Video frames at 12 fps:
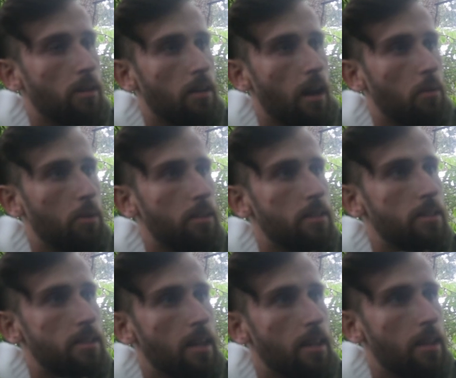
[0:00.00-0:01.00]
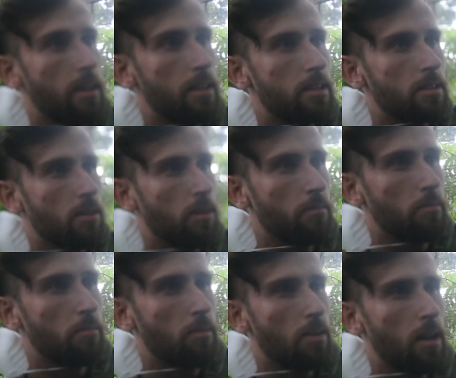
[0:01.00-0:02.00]
I wouldn't say that it's
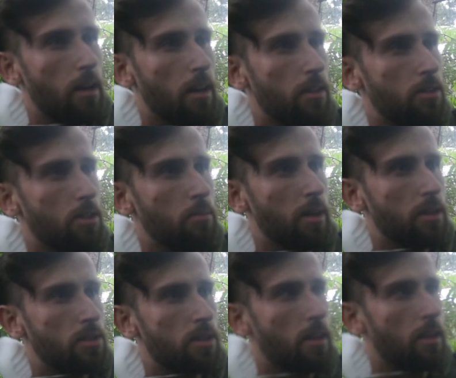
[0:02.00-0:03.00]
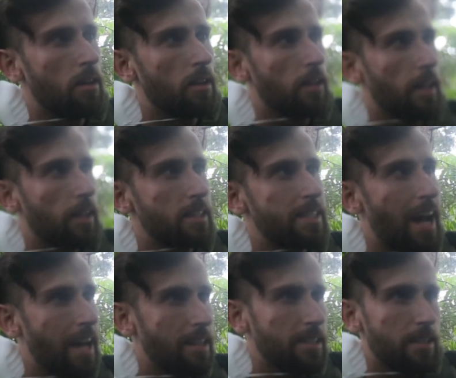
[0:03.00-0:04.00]
too much like
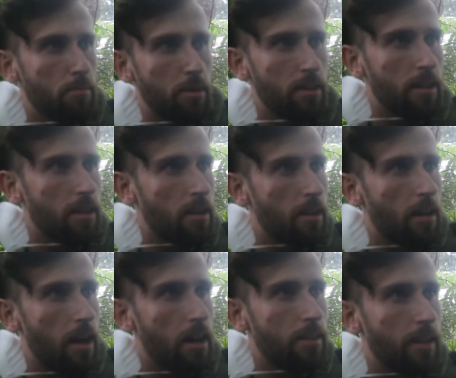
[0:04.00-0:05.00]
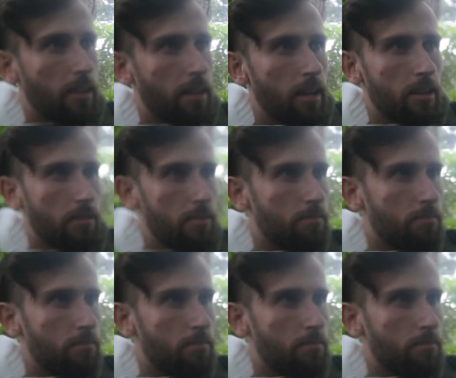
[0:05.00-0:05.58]
sadness empathy. I think what it